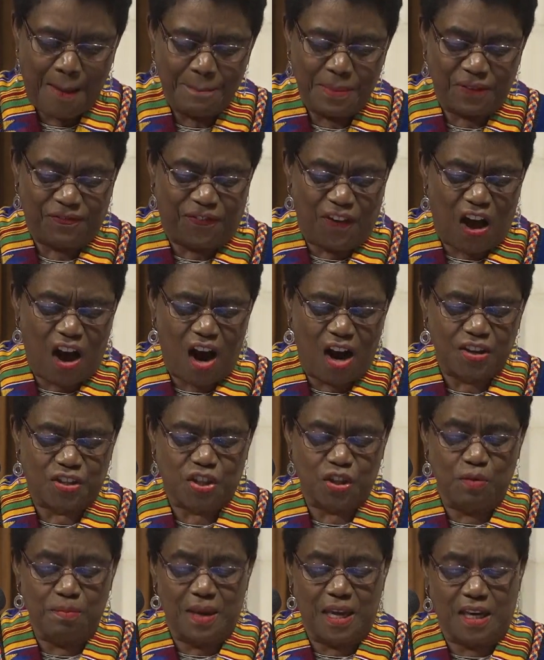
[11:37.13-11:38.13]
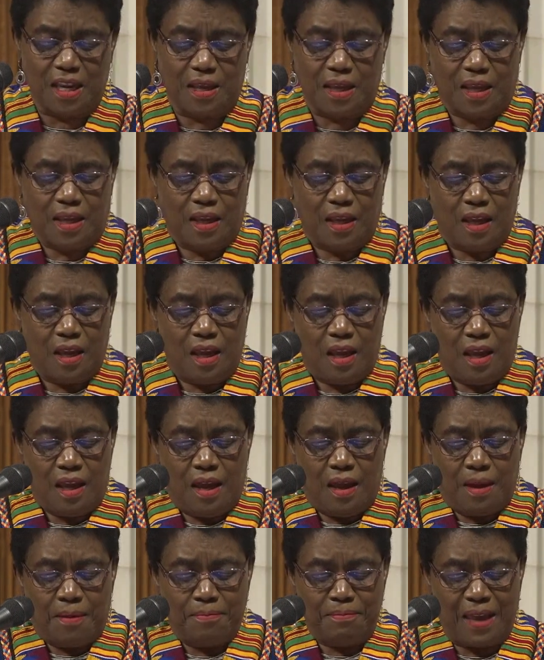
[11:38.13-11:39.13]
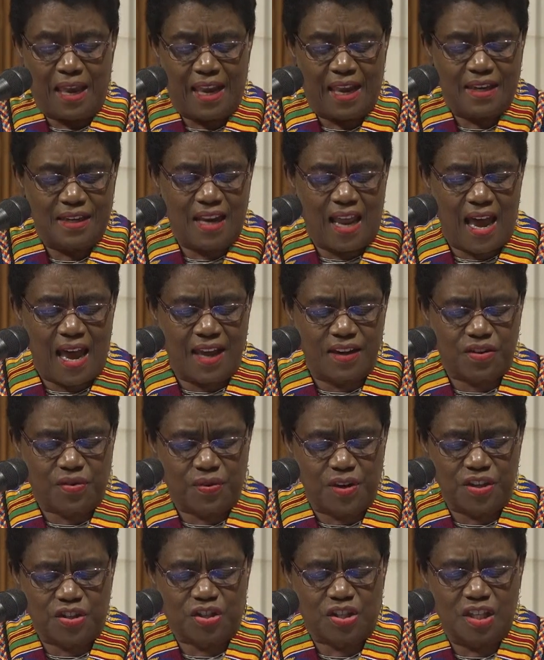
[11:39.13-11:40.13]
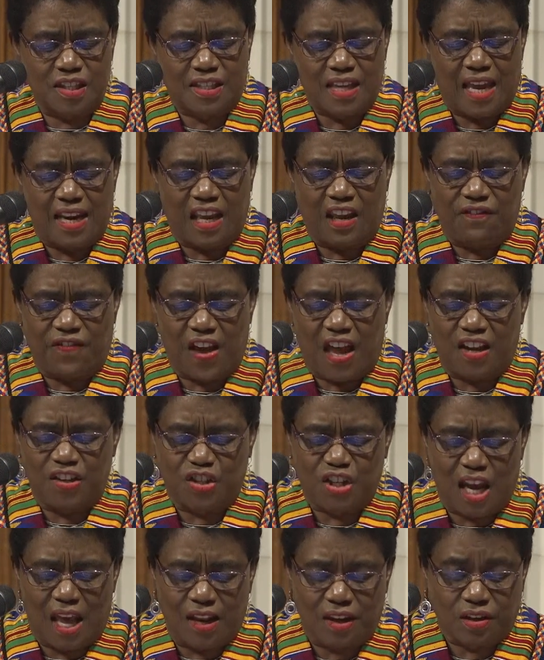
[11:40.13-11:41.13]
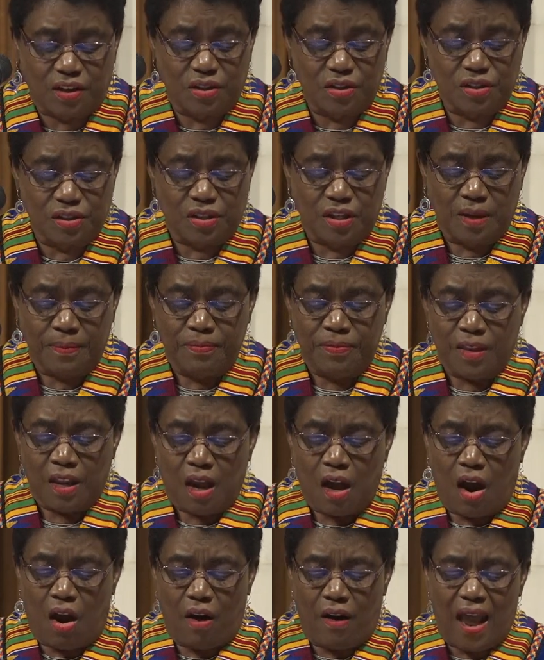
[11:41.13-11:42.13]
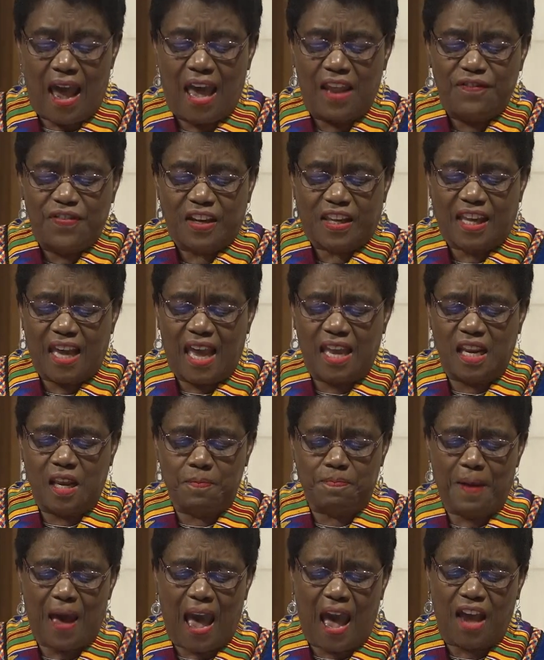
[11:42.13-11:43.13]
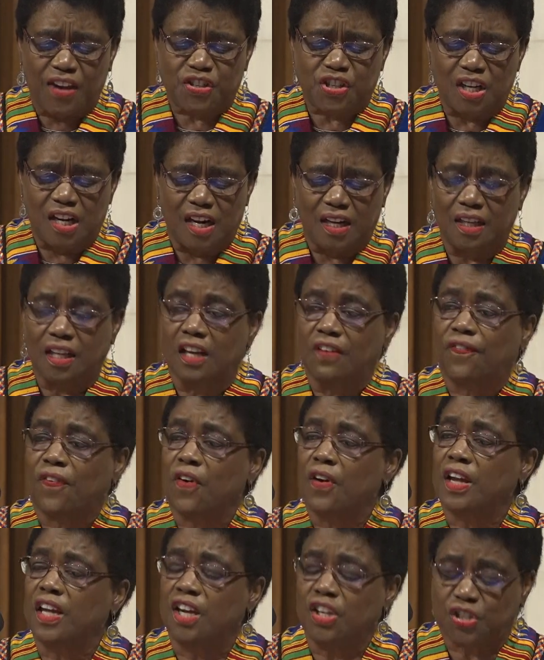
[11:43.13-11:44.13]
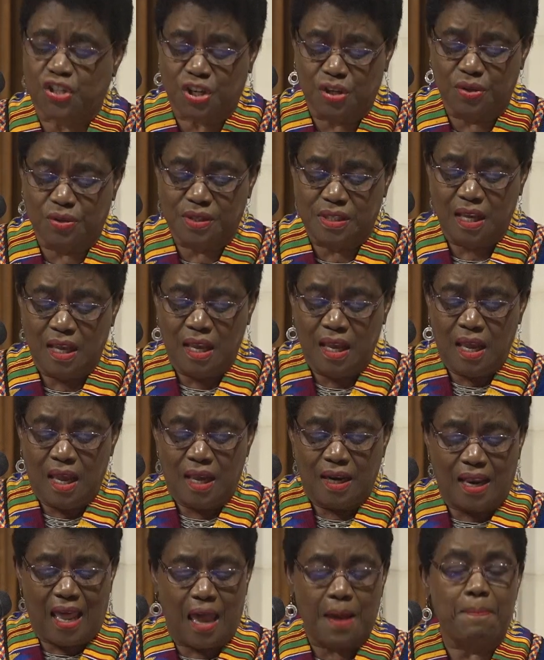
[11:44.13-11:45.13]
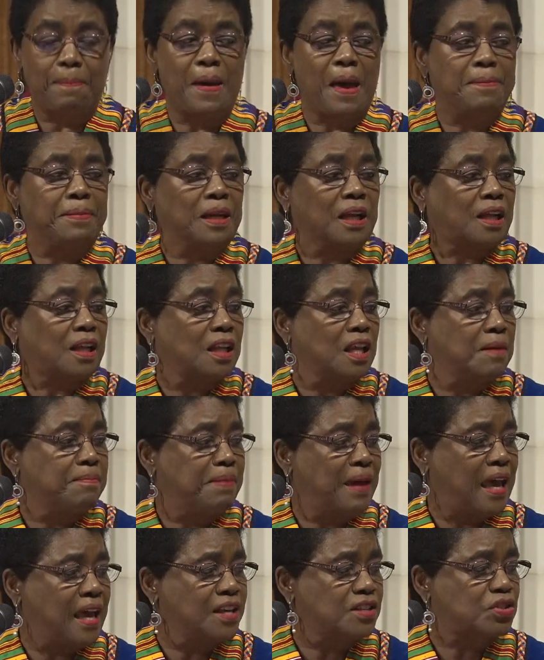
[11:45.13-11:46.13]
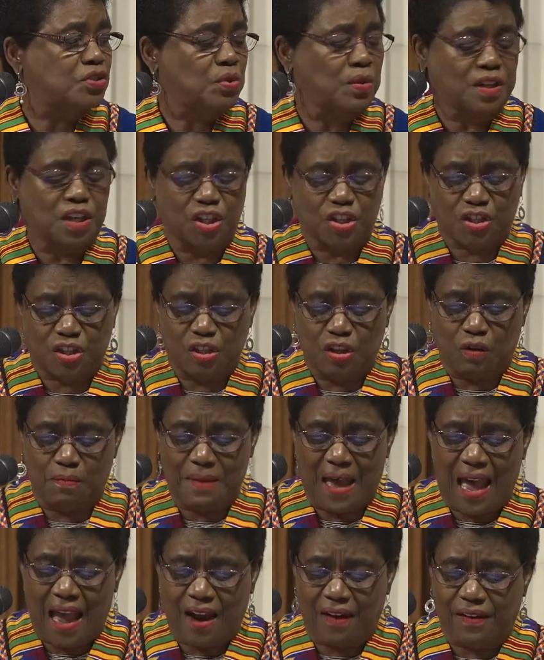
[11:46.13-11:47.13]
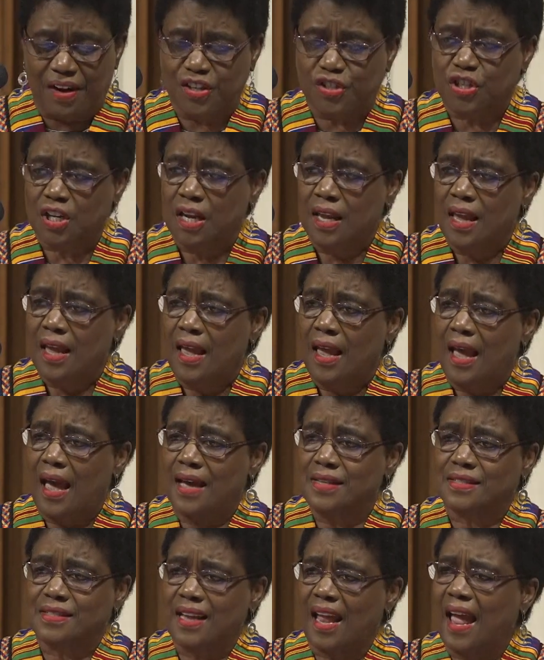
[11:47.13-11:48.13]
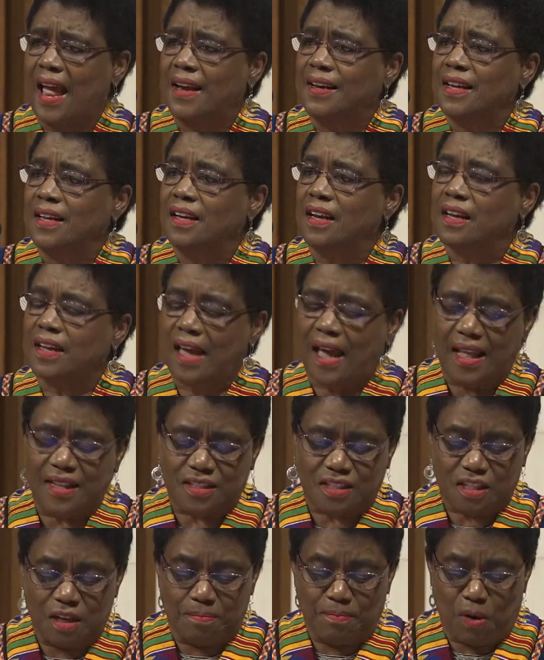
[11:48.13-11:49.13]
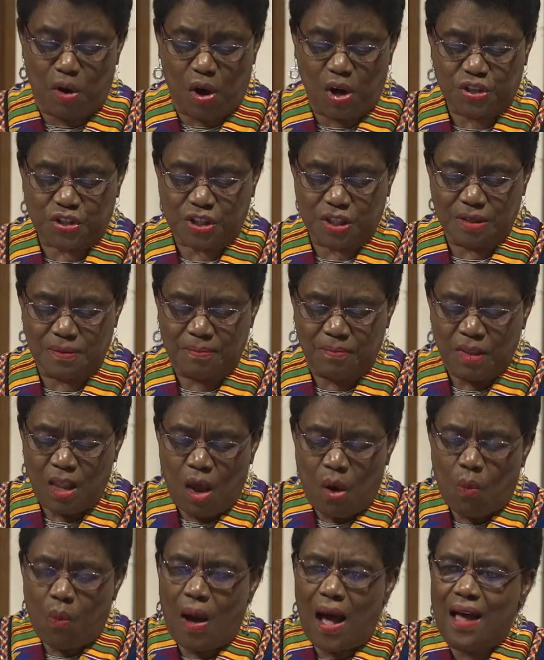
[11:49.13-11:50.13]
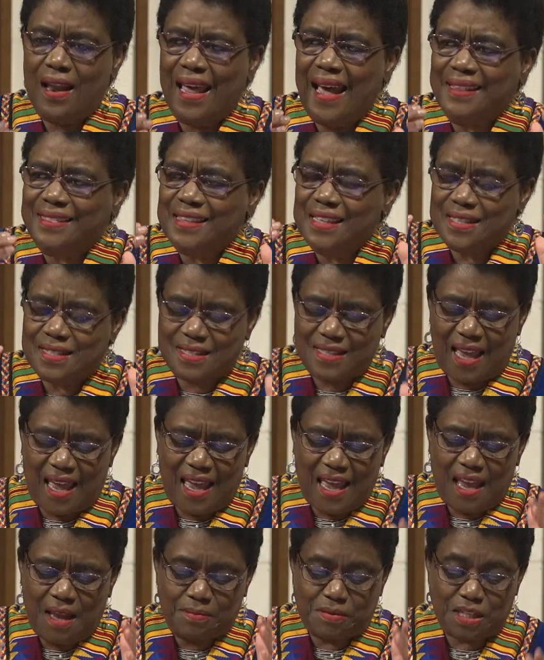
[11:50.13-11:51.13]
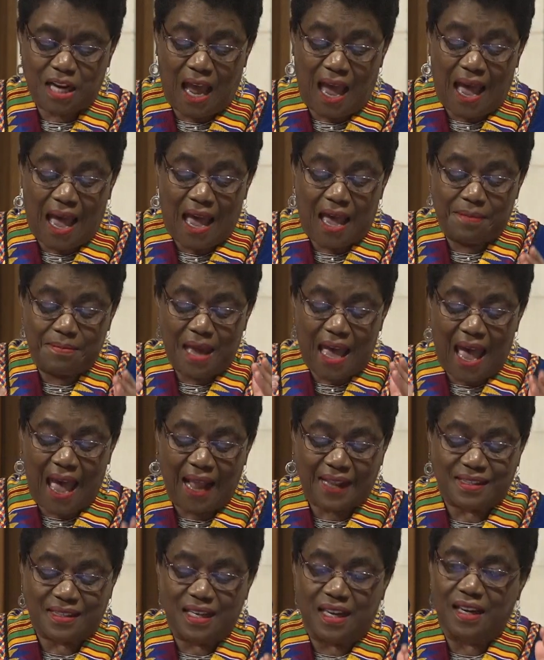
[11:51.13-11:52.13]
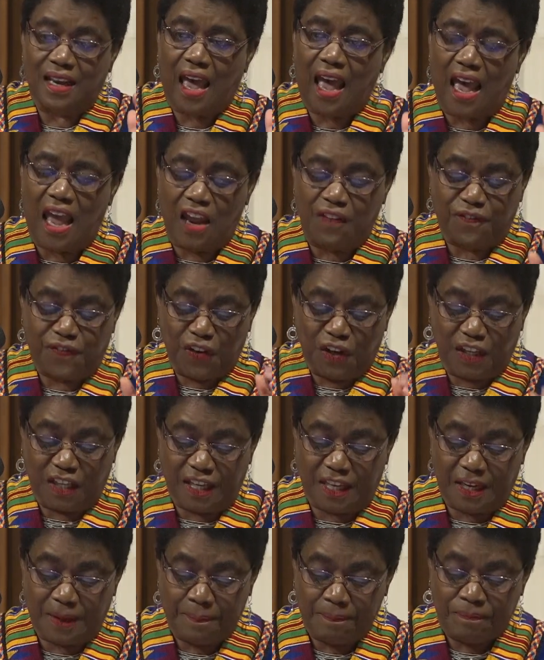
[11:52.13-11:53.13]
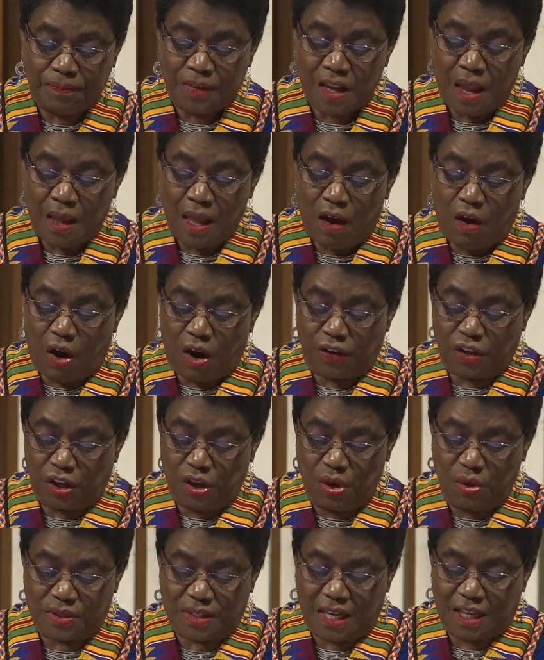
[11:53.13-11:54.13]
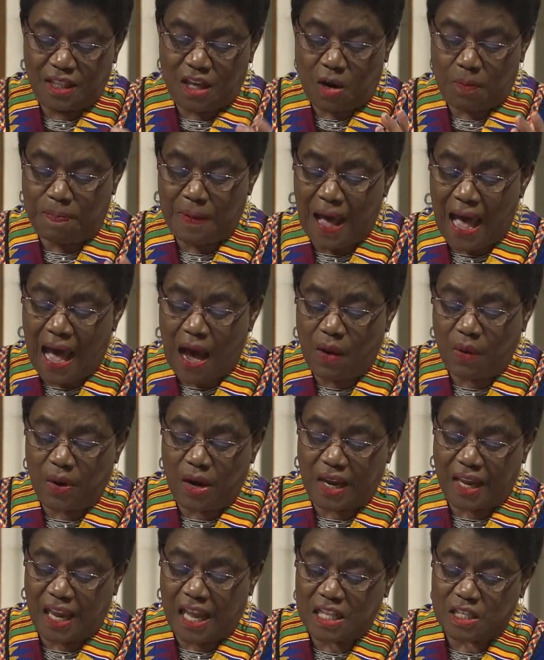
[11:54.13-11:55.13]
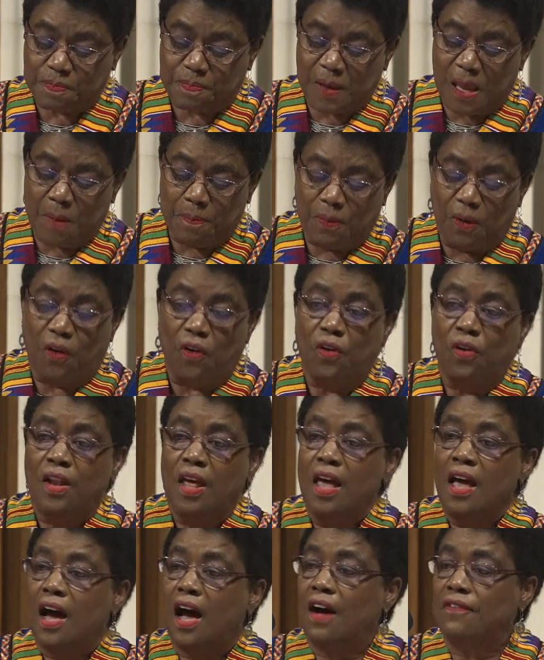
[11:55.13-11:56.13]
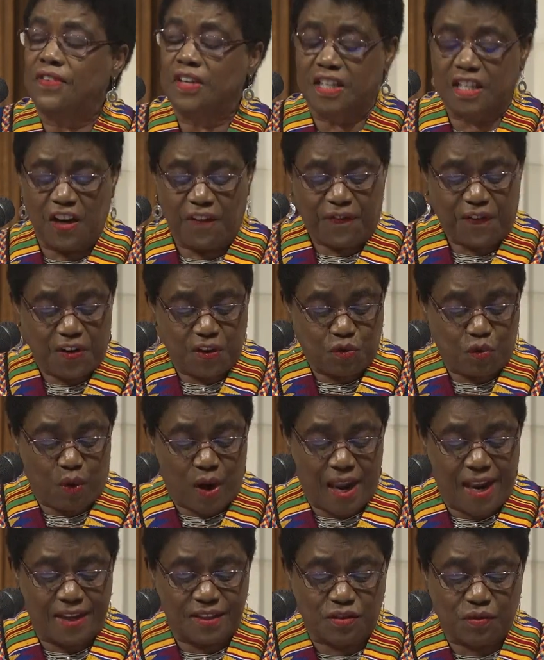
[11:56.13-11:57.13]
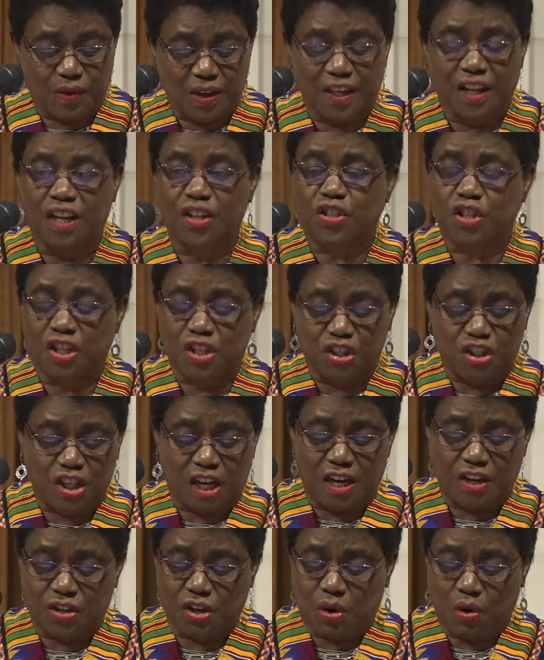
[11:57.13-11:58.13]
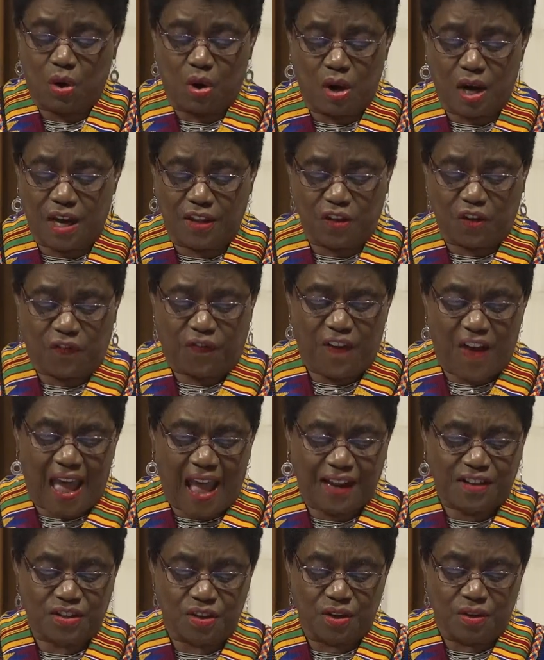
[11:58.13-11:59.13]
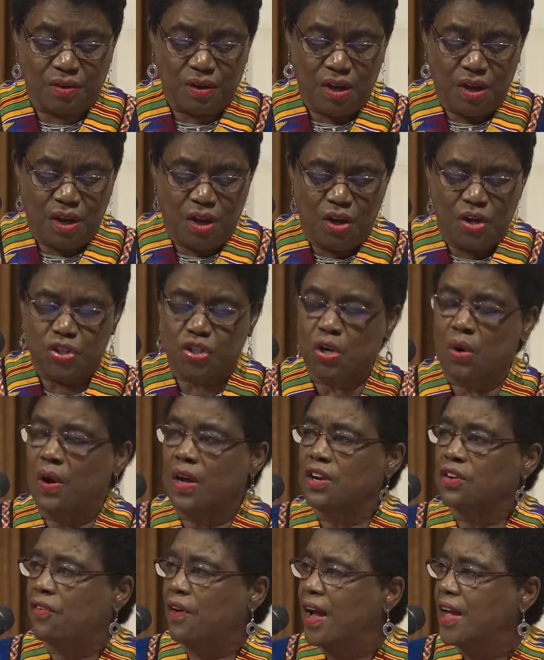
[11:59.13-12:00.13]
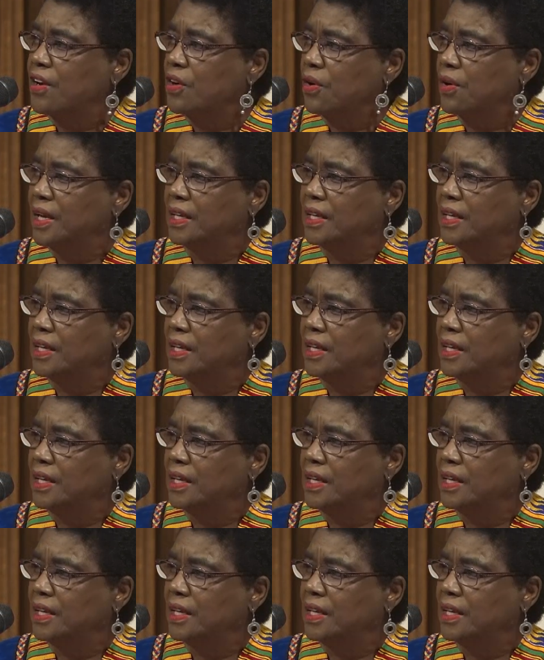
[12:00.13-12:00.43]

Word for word: But far too many mainline Christians and evangelicals are advocating passionately for issues like biblically based traditional marriage and standing against abortion, while at the same time acting hatefully or using their power against people of a different race, religion, gender, or other factor, showing greater